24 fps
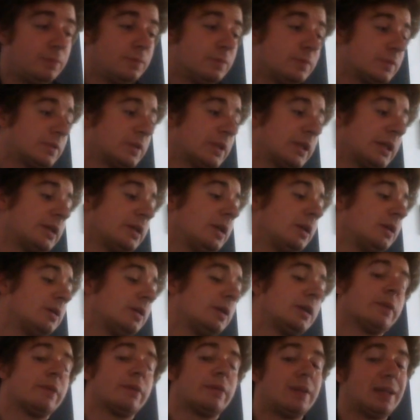Yeah,
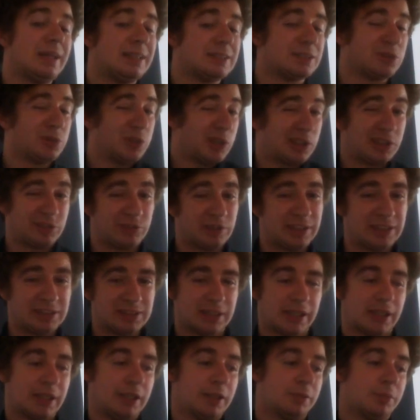well, that's all I can really
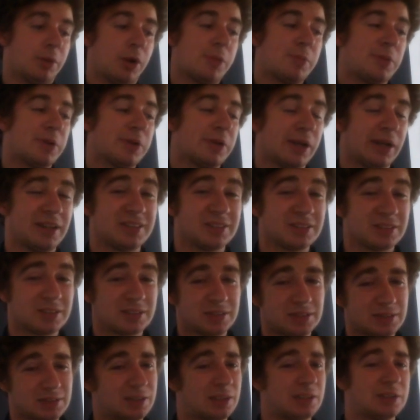say at the moment,
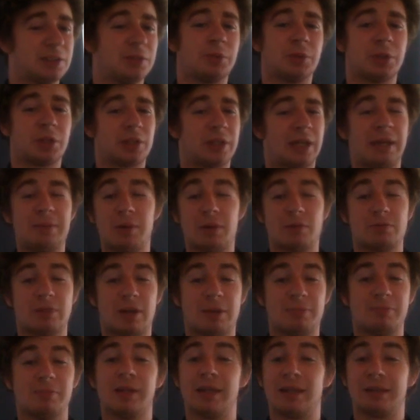and I don't want to keep on
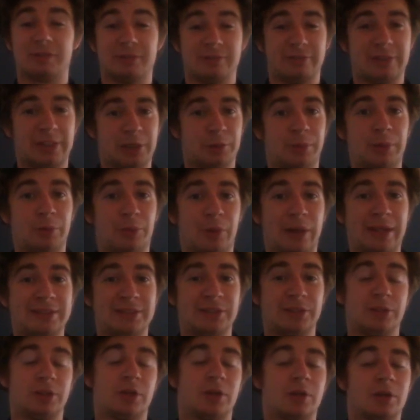rambling, the video will be way
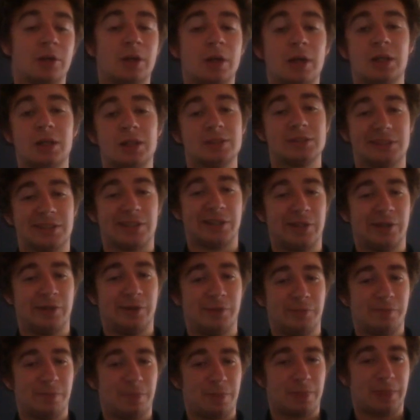too long,
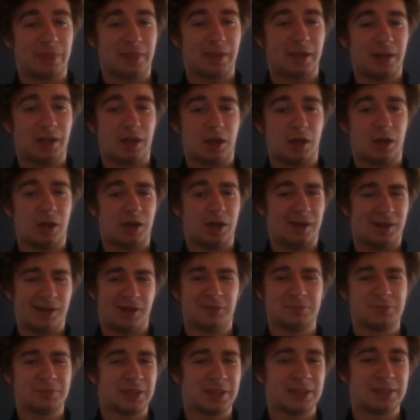so
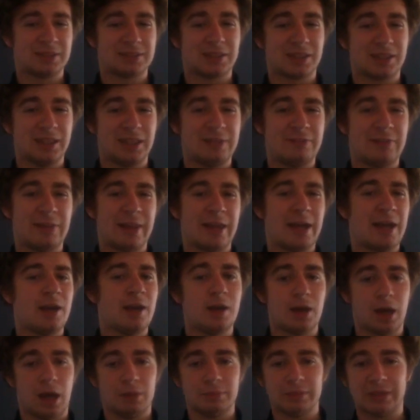I'm going to leave it there.
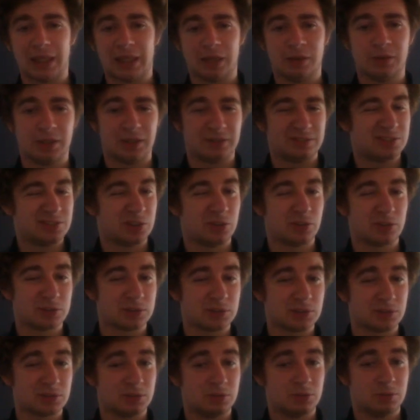I'm Towan, I've
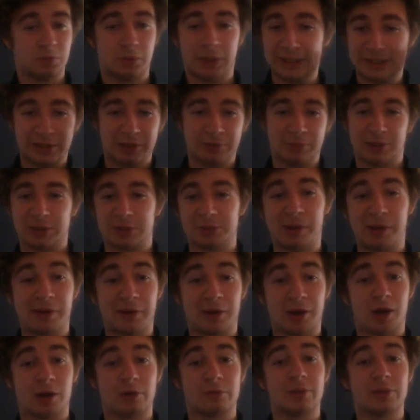talked way too much about
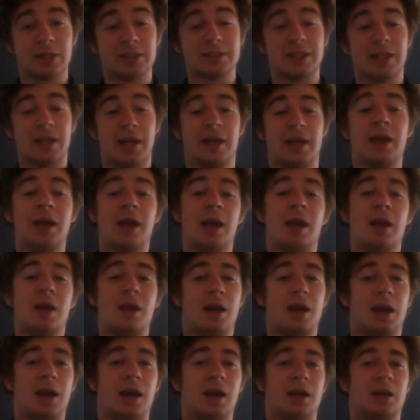Cardfight today,
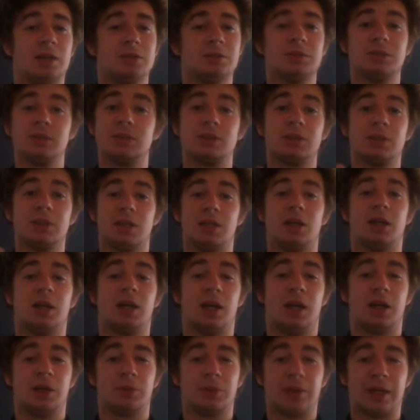and
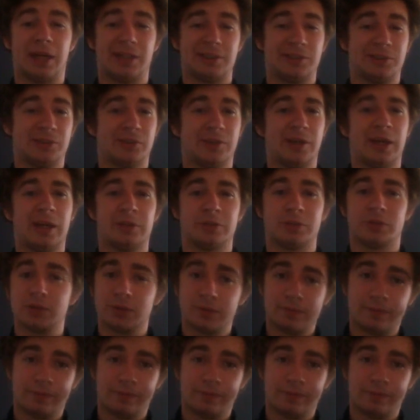I'll catch you around.